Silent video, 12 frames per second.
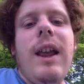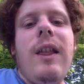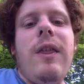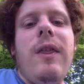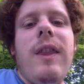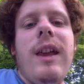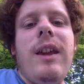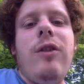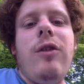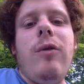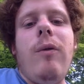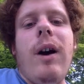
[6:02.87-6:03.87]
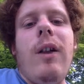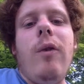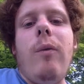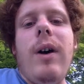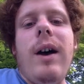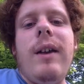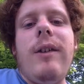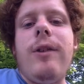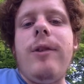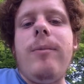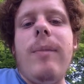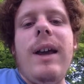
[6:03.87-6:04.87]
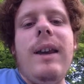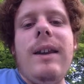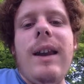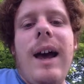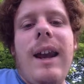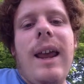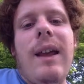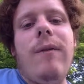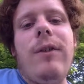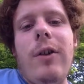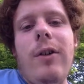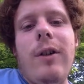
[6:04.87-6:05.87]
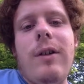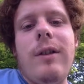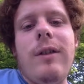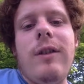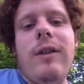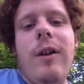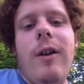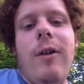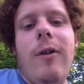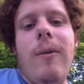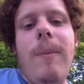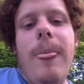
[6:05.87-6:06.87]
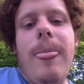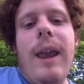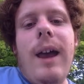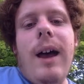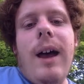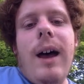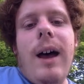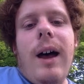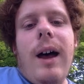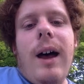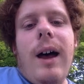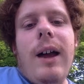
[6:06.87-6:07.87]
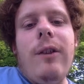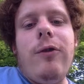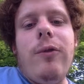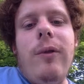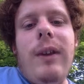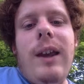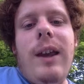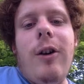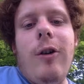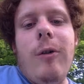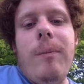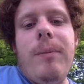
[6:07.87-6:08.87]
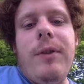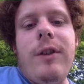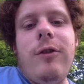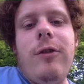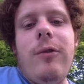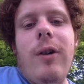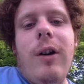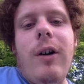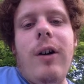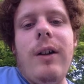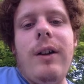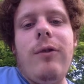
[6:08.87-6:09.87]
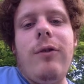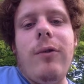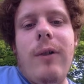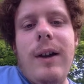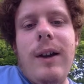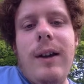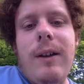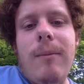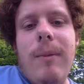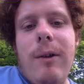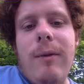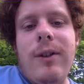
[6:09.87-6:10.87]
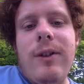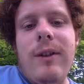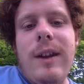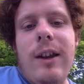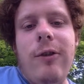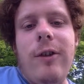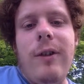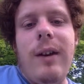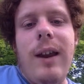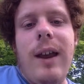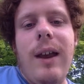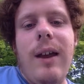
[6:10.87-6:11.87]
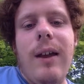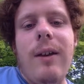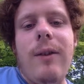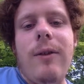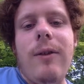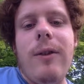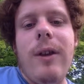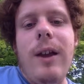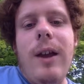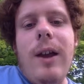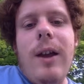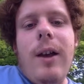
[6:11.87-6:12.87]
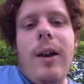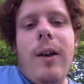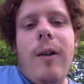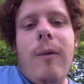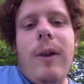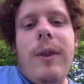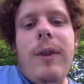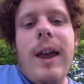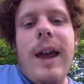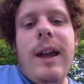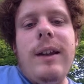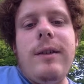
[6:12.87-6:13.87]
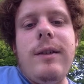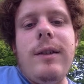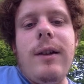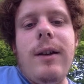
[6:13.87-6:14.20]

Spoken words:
than you otherwise might not have learned. So I truly hope that you all enjoyed my recitation, and with that,